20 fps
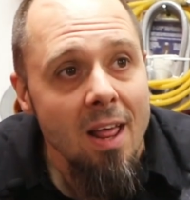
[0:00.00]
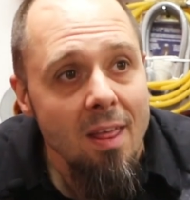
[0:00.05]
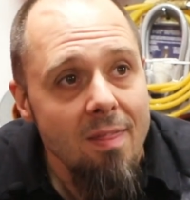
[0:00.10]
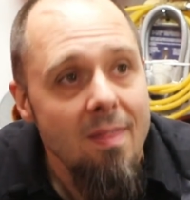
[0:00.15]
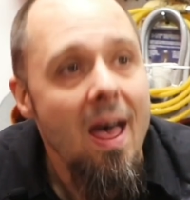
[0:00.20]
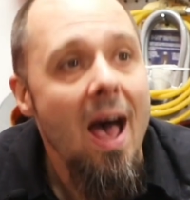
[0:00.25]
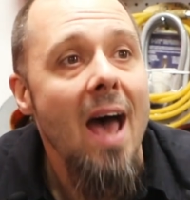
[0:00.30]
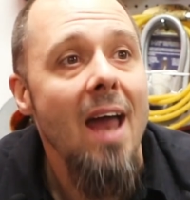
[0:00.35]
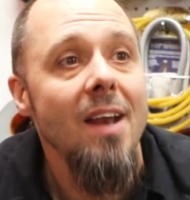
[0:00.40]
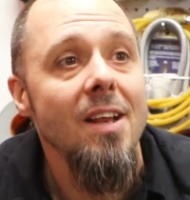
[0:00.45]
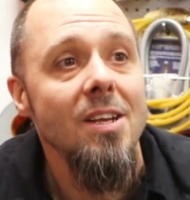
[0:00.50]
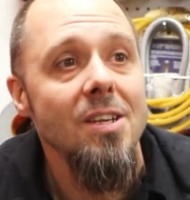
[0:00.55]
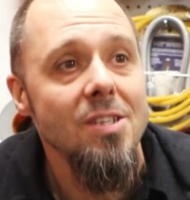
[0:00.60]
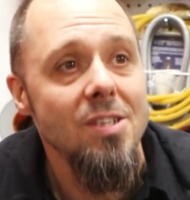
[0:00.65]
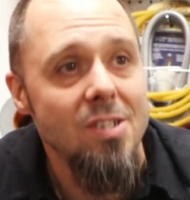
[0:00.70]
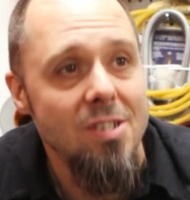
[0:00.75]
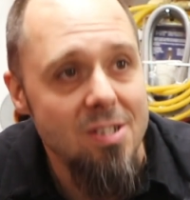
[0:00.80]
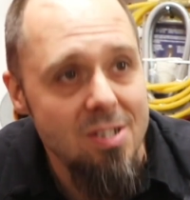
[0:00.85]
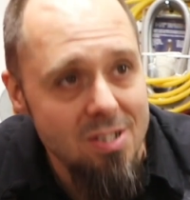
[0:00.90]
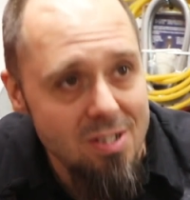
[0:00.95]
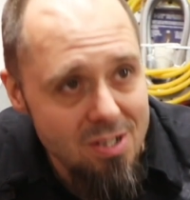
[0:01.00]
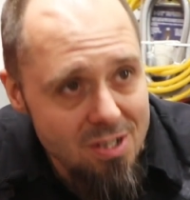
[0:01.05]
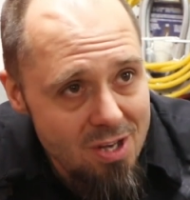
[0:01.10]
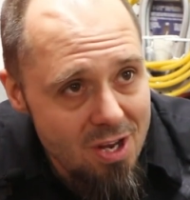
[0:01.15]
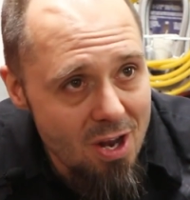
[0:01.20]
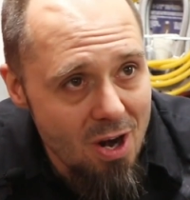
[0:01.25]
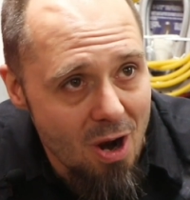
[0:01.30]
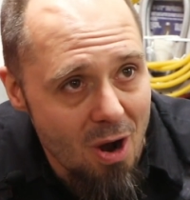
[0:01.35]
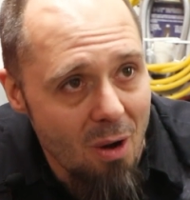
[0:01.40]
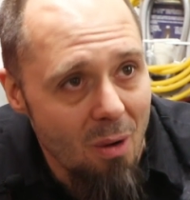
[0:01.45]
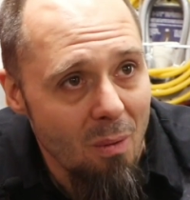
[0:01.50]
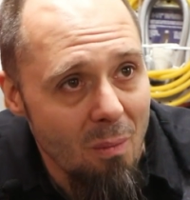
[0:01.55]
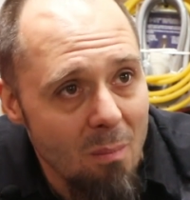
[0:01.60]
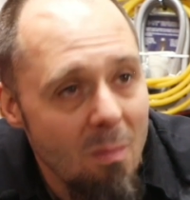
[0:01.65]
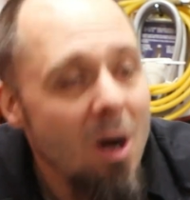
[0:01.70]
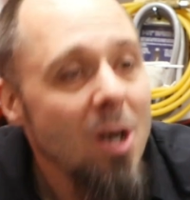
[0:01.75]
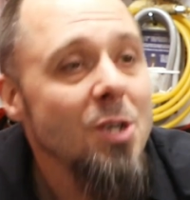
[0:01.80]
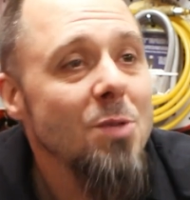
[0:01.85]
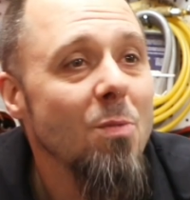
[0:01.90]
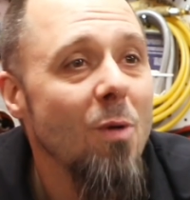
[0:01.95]
That is,
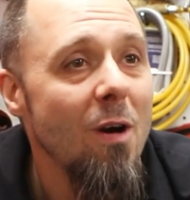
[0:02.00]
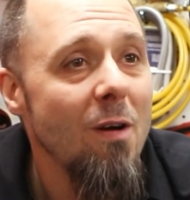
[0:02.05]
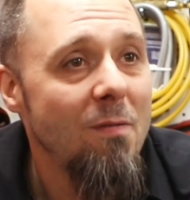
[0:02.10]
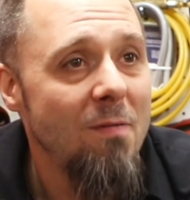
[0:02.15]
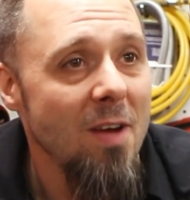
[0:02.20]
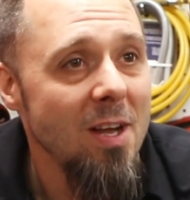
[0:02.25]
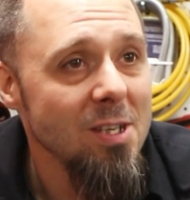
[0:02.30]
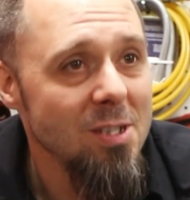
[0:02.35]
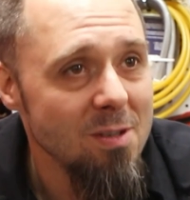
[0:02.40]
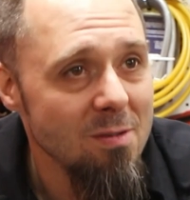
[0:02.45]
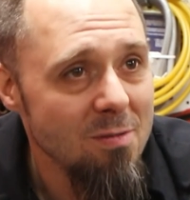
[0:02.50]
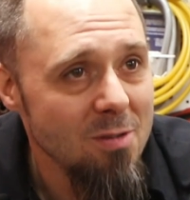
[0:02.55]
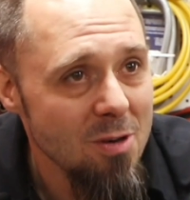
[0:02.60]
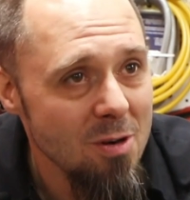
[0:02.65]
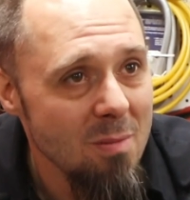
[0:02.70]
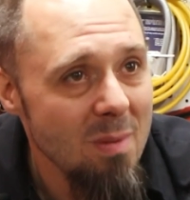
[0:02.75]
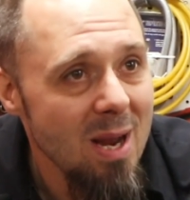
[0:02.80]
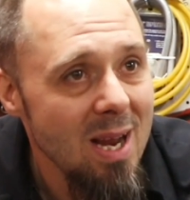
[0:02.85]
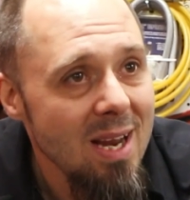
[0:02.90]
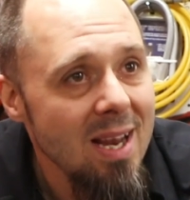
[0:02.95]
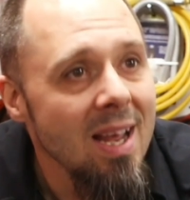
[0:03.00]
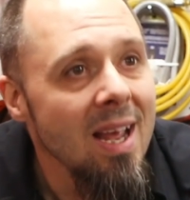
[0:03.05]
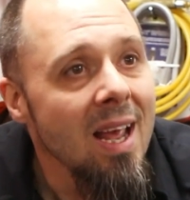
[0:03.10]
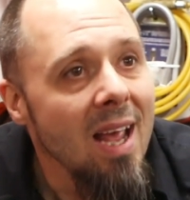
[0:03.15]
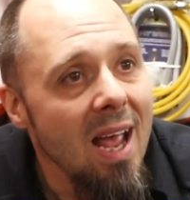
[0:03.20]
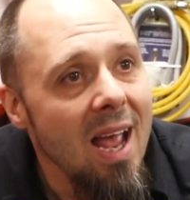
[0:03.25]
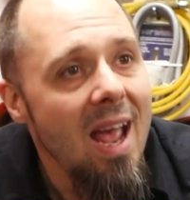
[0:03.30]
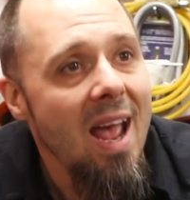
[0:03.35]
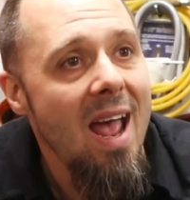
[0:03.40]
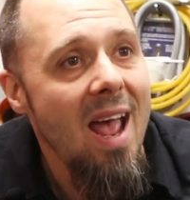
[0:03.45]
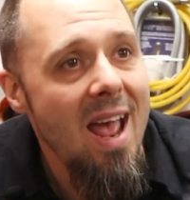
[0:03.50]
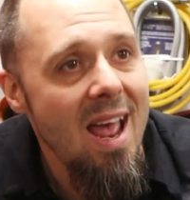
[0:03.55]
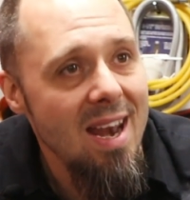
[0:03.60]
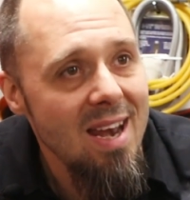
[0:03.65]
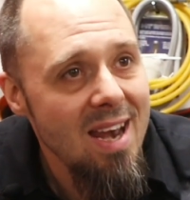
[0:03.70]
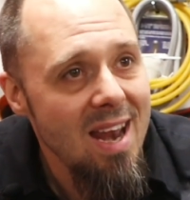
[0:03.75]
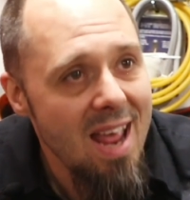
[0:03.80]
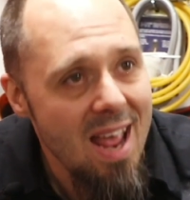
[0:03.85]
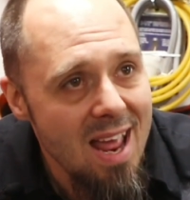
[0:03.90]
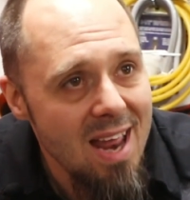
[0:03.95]
much more offensive to me,
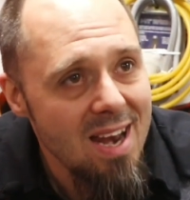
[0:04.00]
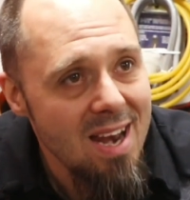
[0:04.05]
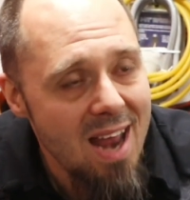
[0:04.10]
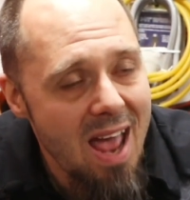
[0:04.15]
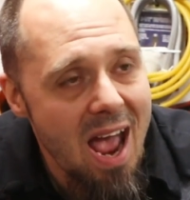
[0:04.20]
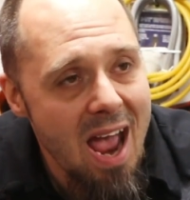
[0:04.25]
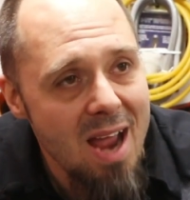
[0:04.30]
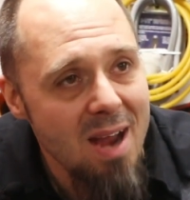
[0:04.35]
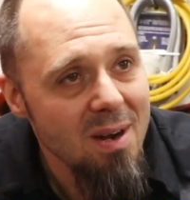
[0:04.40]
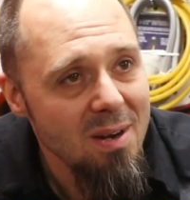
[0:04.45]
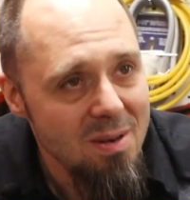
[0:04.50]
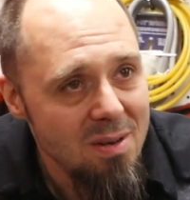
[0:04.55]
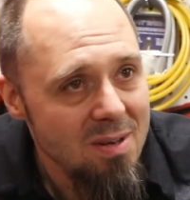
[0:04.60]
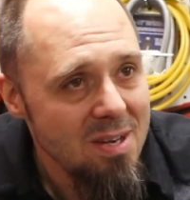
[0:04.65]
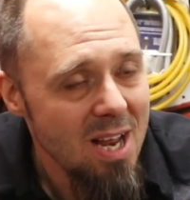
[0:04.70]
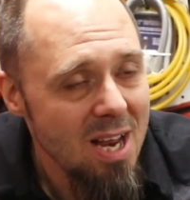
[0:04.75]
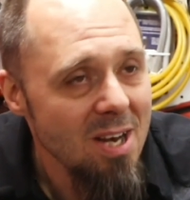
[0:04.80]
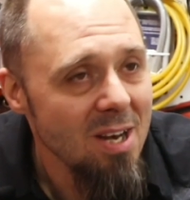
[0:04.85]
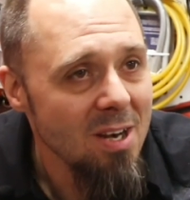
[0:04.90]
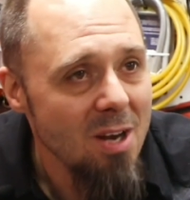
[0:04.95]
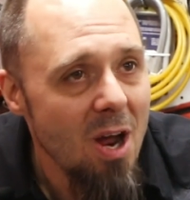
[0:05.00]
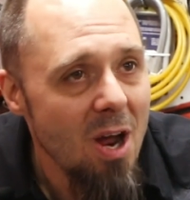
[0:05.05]
and I tend to